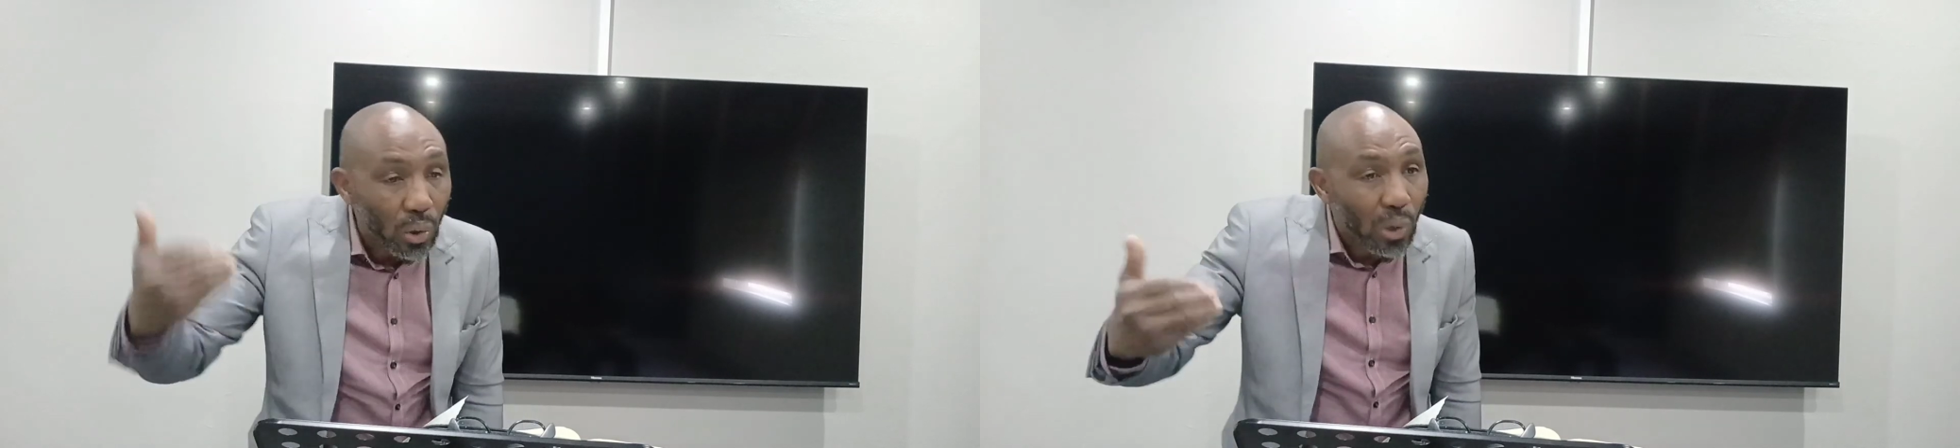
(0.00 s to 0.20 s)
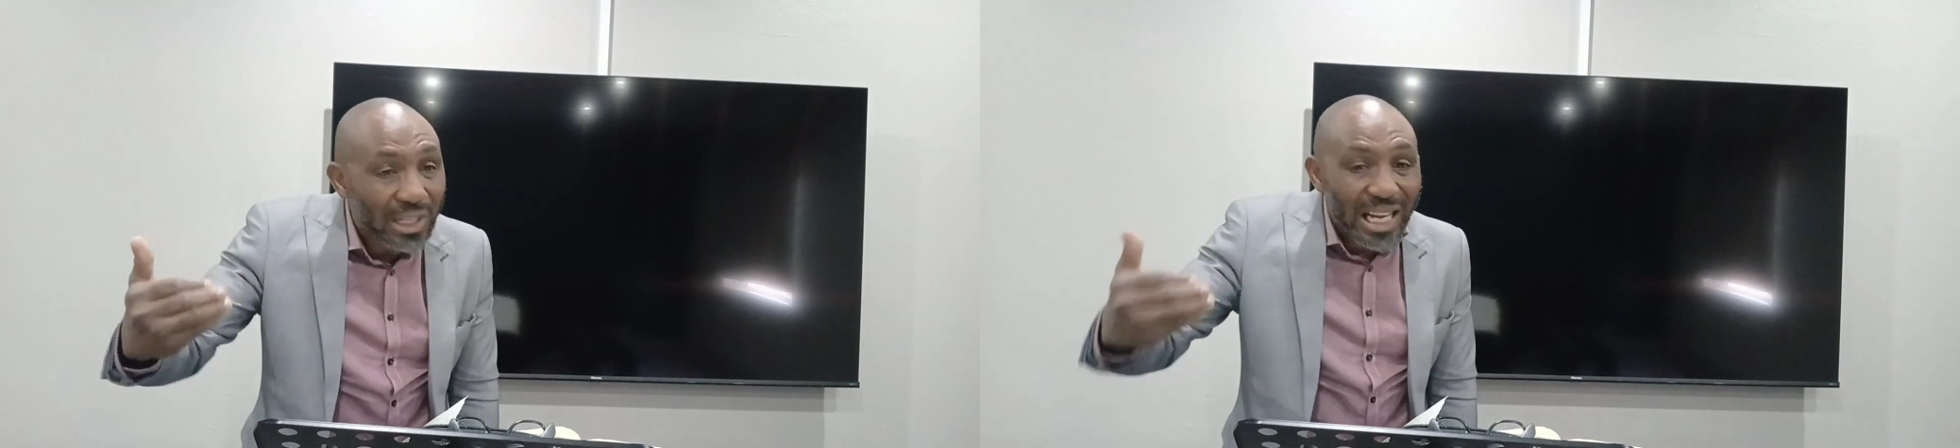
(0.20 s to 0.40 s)

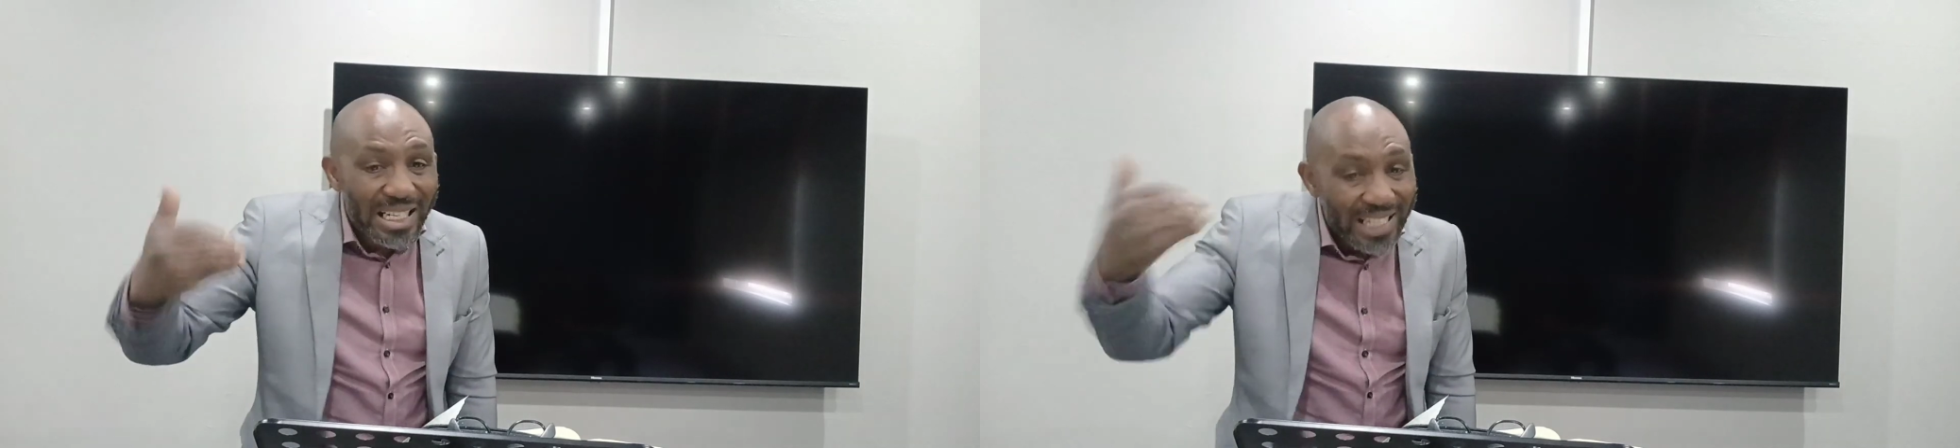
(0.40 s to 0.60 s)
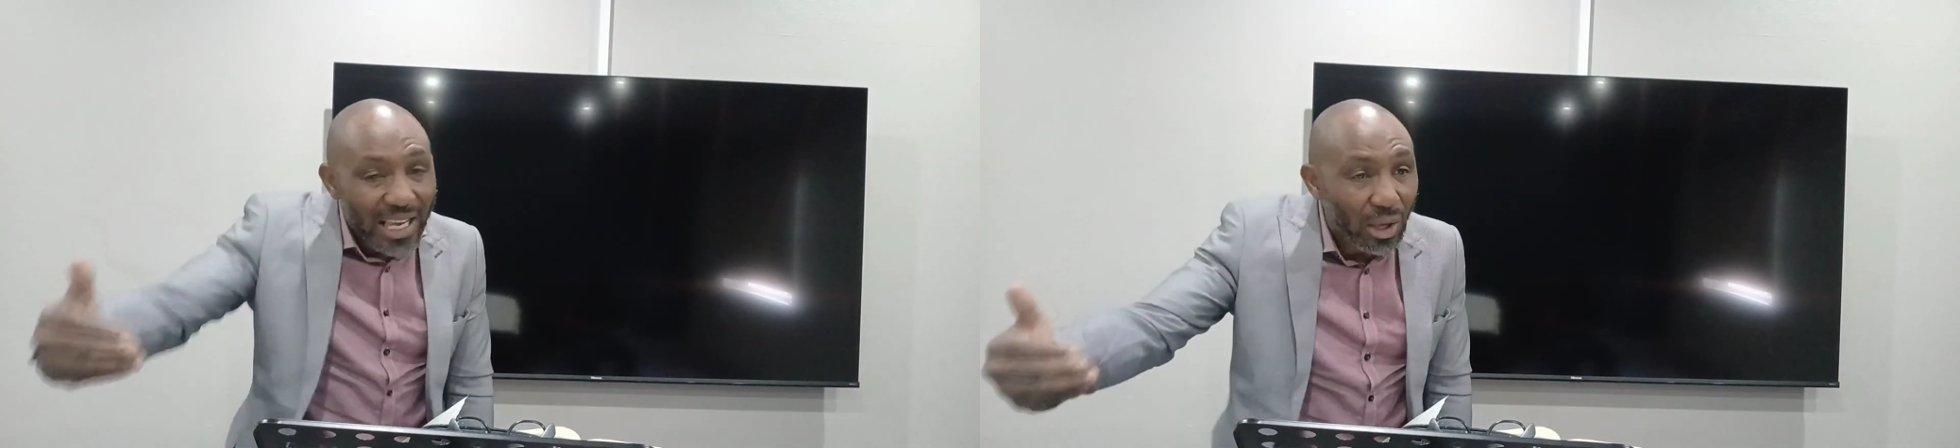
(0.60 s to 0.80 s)
Lord
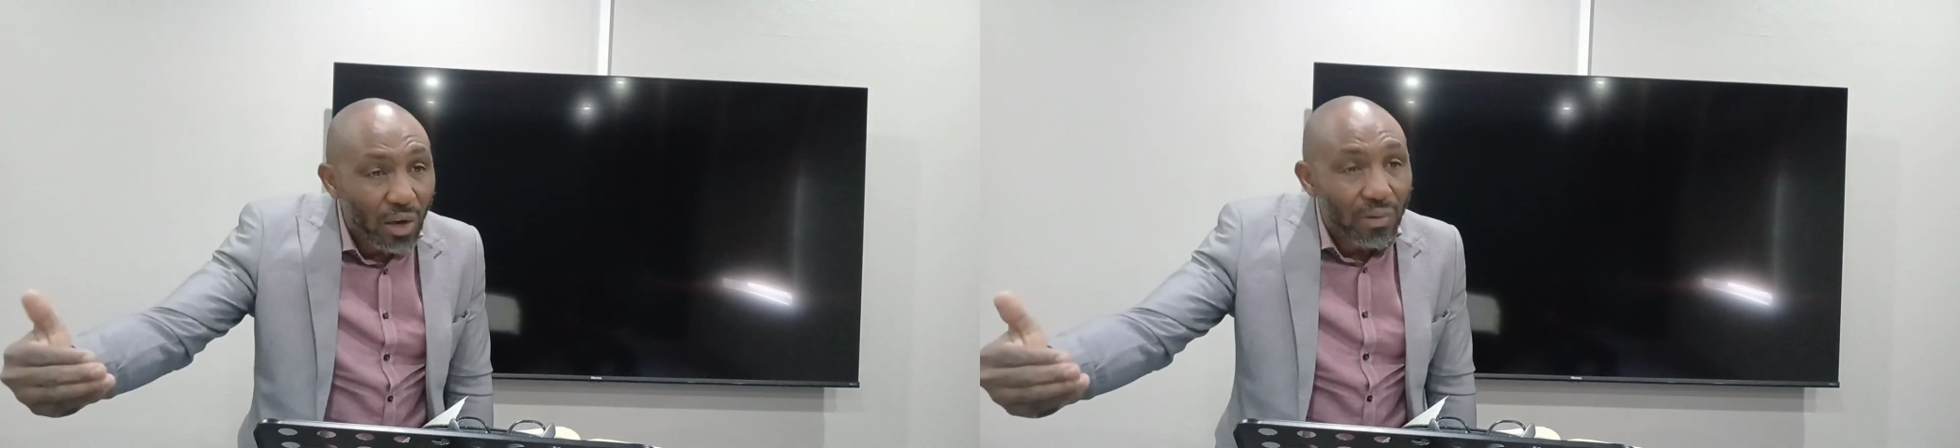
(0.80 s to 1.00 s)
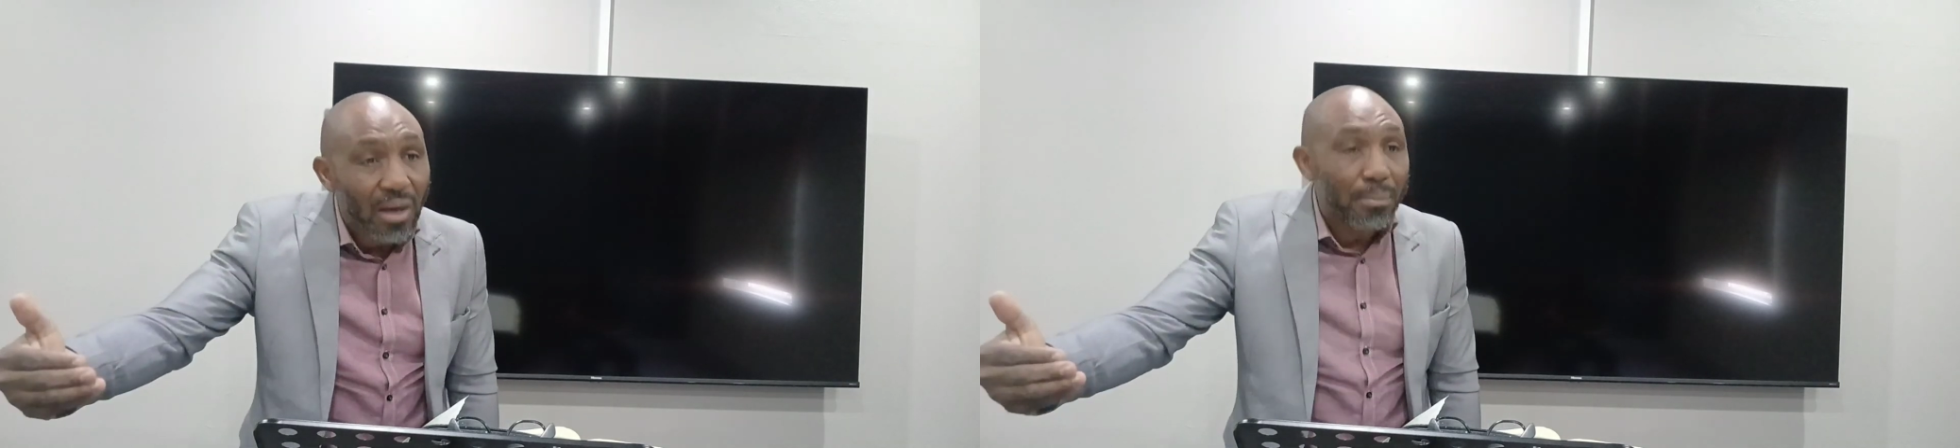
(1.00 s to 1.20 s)
can take care
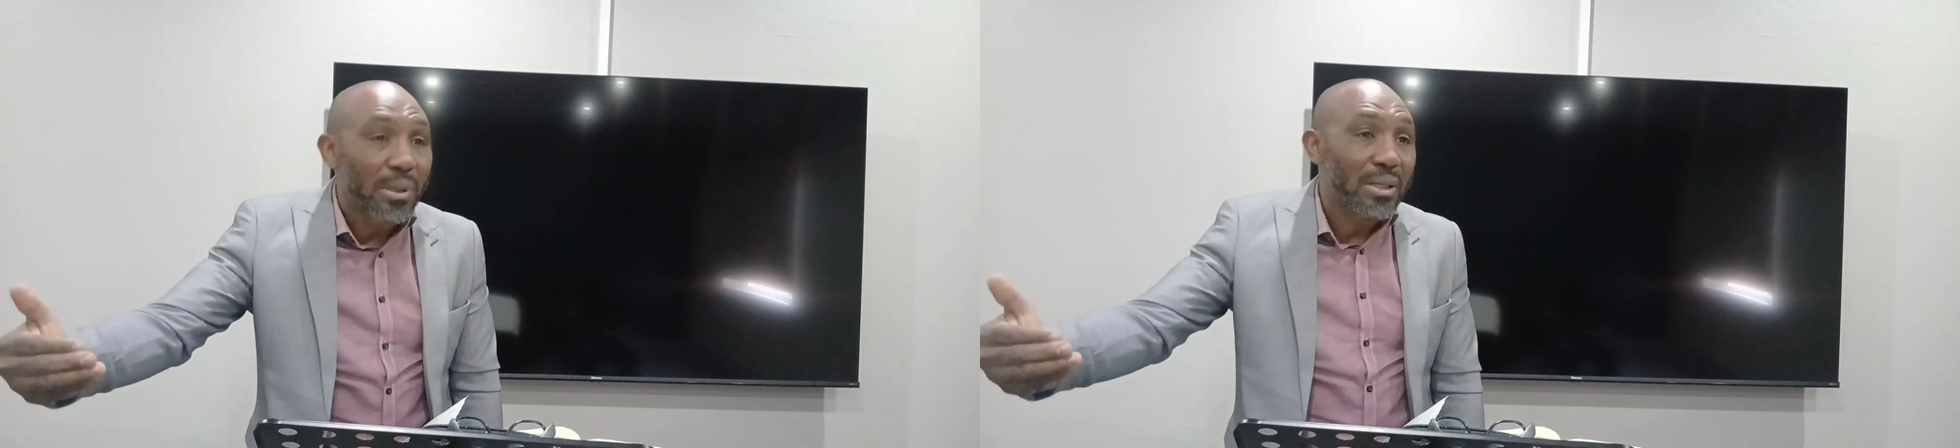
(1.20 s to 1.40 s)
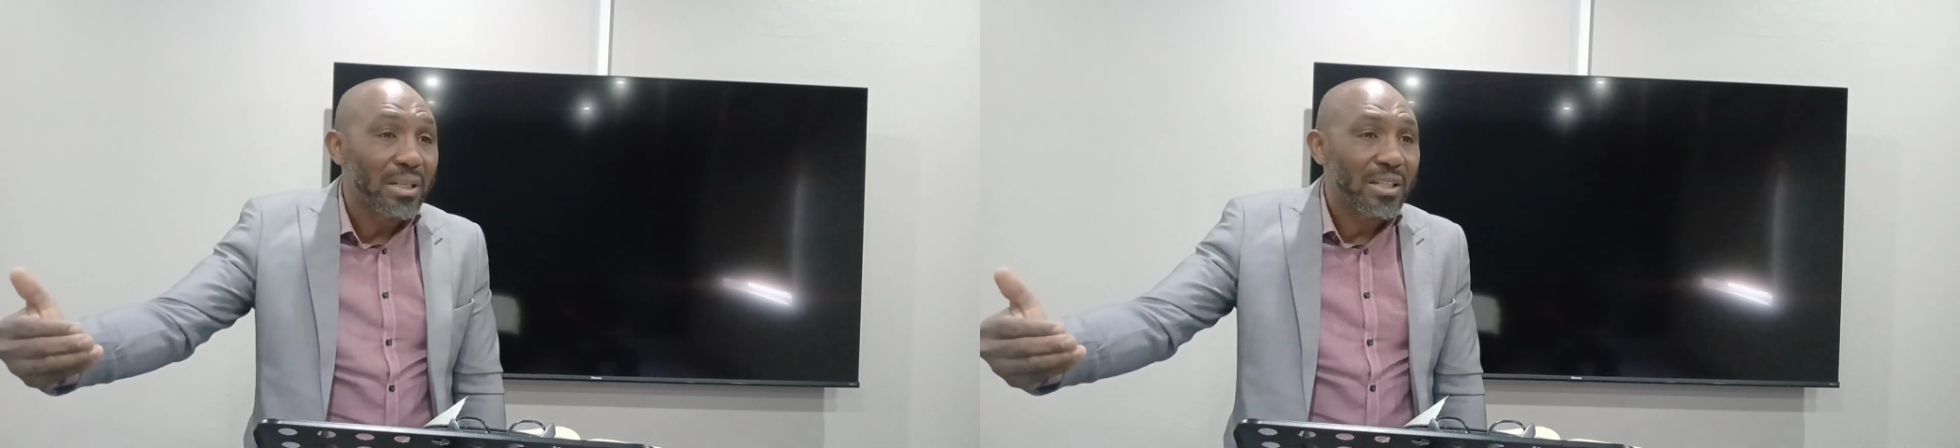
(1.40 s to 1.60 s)
of our
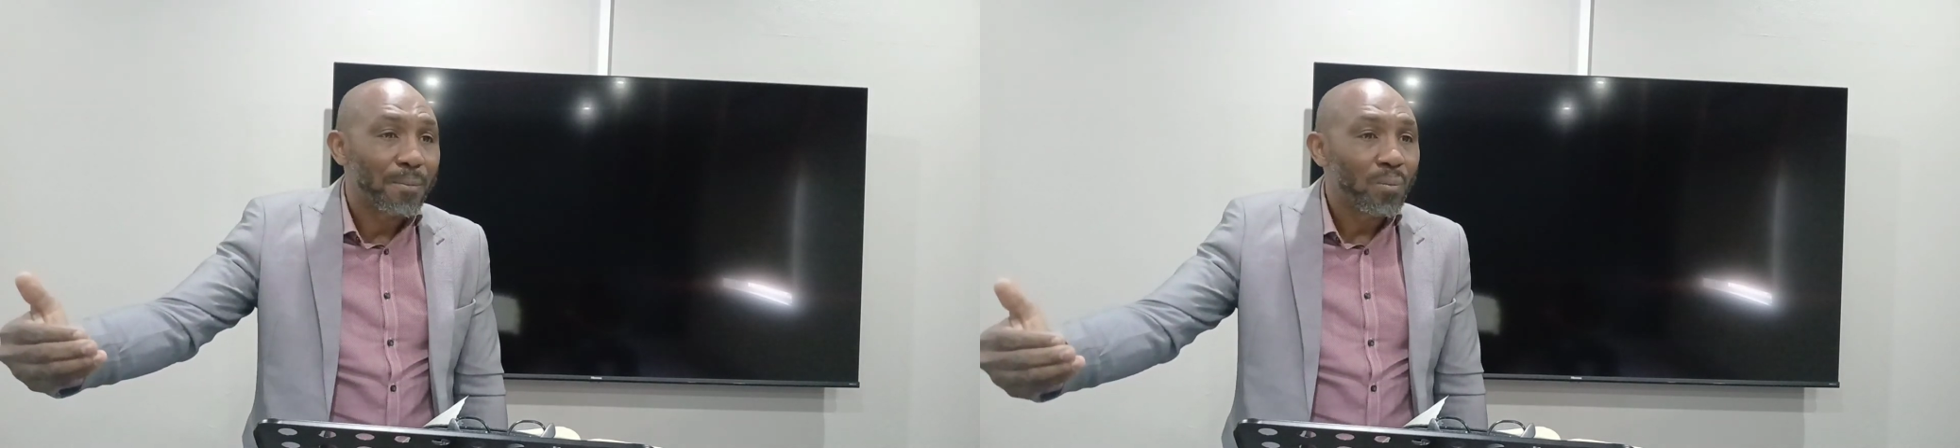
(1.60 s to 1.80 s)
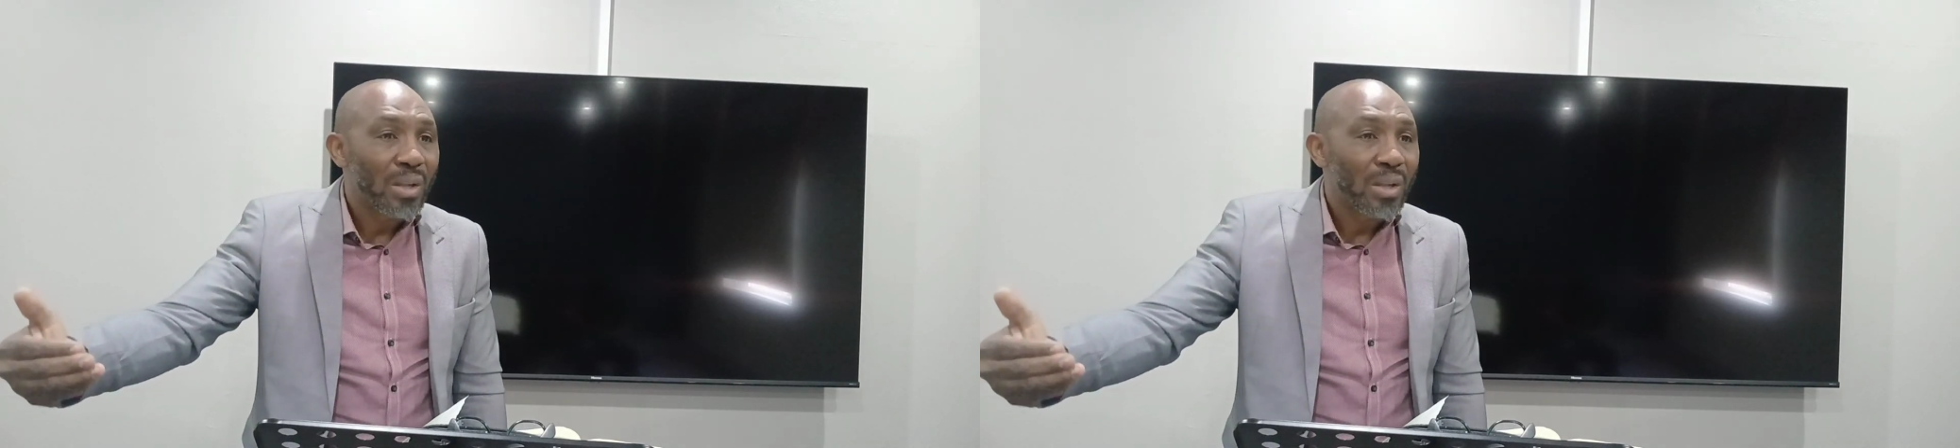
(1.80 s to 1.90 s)
burdens,